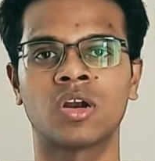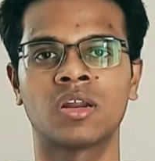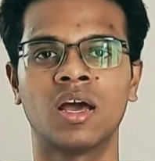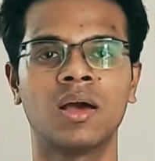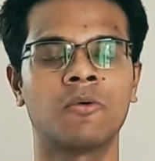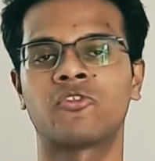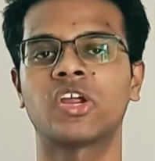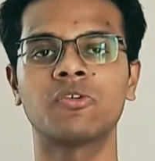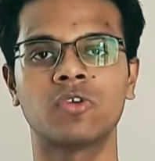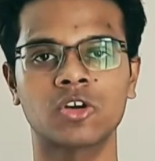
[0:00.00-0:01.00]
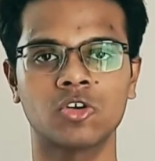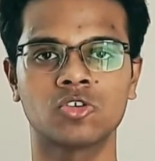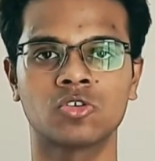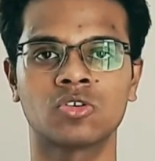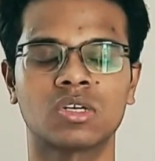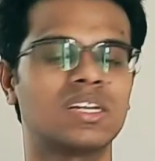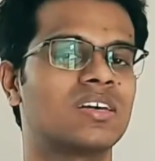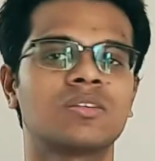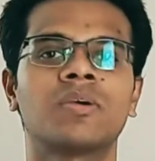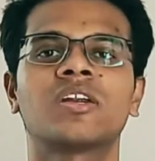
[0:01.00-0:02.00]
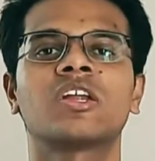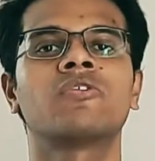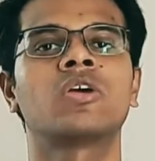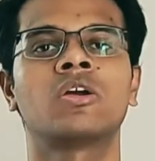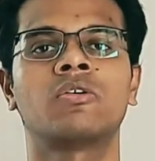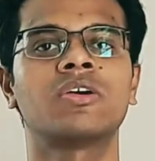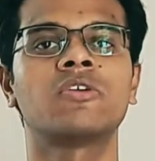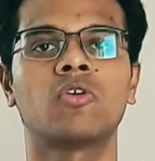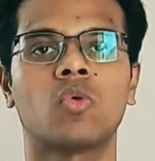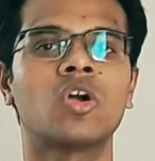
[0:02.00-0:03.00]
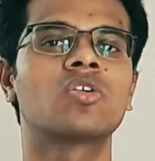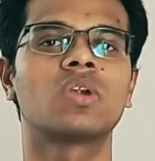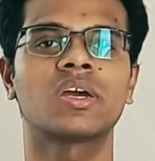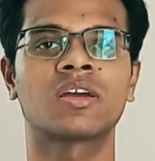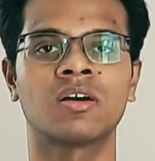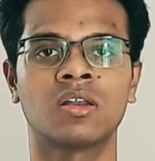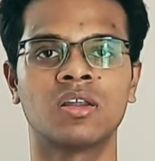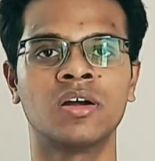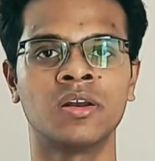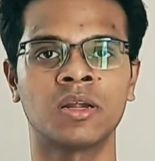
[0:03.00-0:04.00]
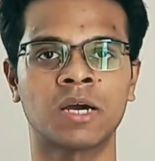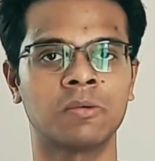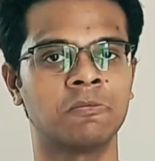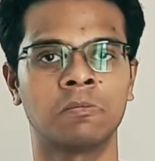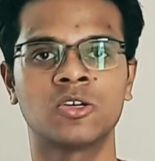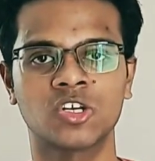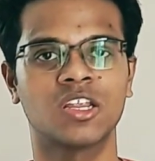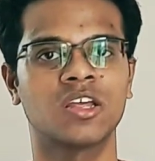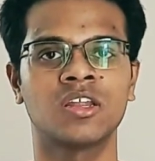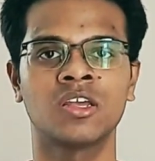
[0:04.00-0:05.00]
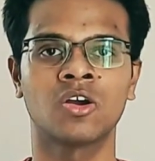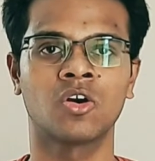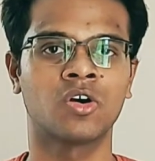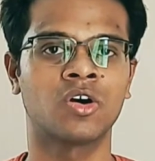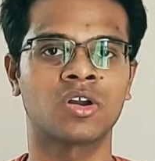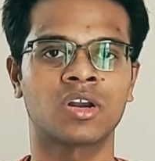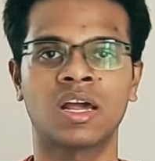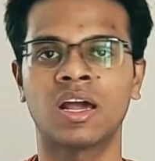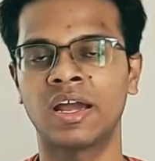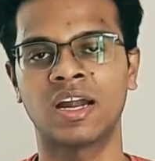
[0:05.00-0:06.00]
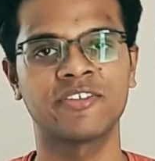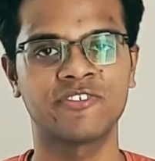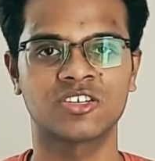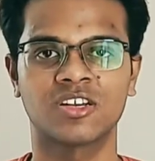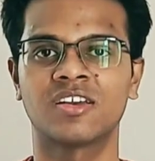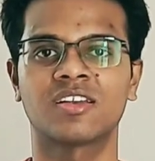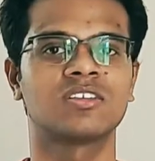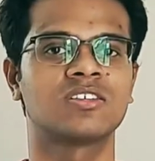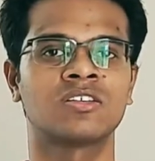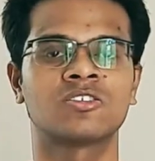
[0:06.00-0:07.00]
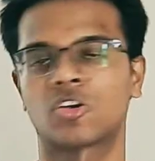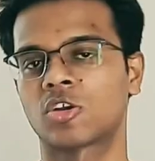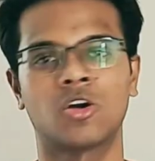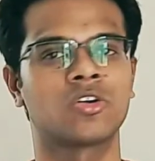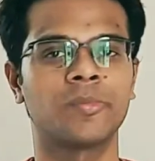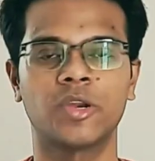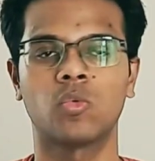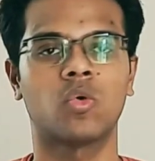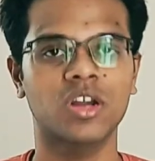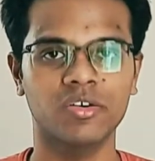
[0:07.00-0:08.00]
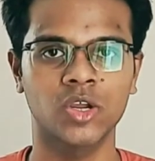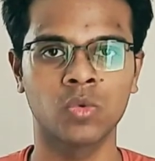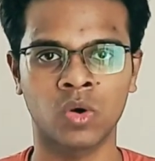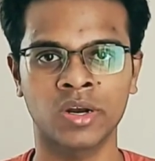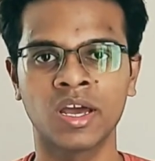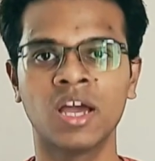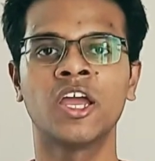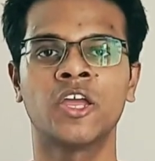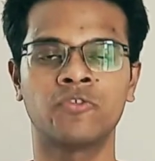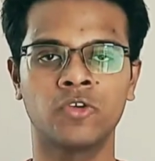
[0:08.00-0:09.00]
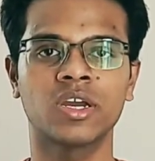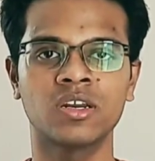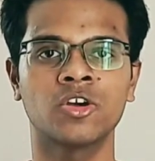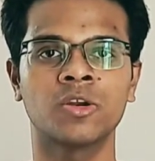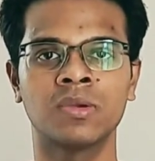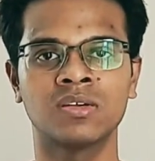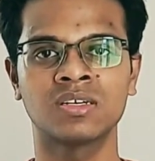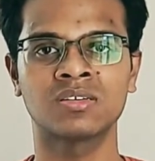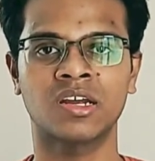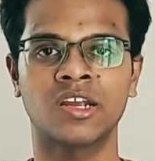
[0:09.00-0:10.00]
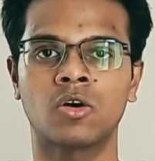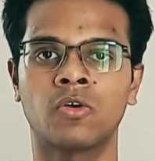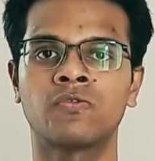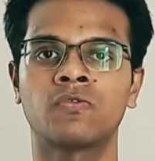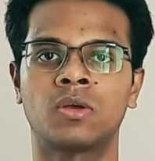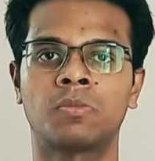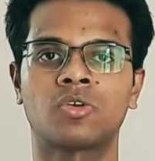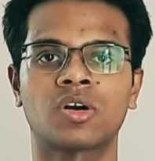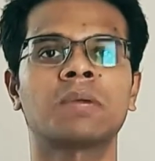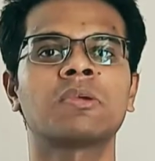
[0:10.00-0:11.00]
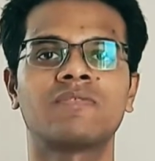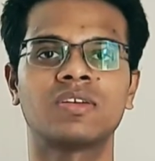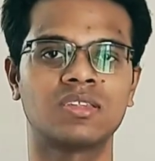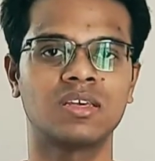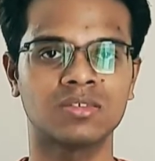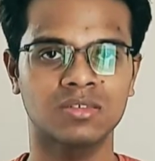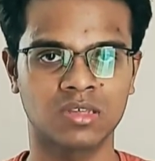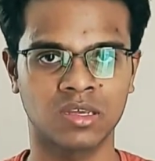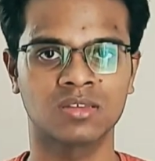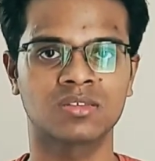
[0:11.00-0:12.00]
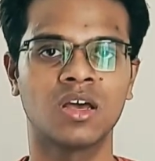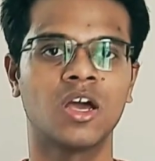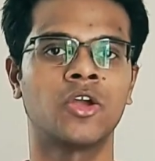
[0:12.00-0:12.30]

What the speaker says: what framework you choose, it doesn't matter even if you want to learn machine learning or artificial intelligence or cloud computing, whatever you want. If you get your basics right of the programming with these things,